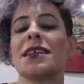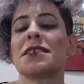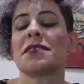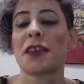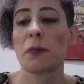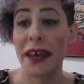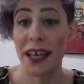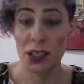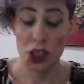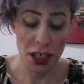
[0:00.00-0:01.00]
So the
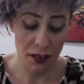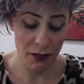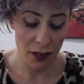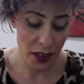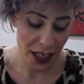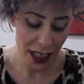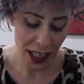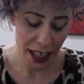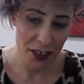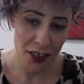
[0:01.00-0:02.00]
picture for the
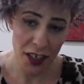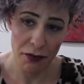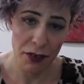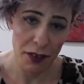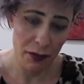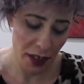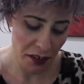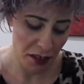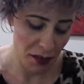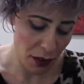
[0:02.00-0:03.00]
collective,
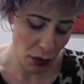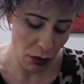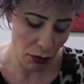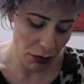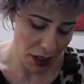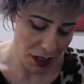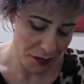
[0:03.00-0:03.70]
first of all.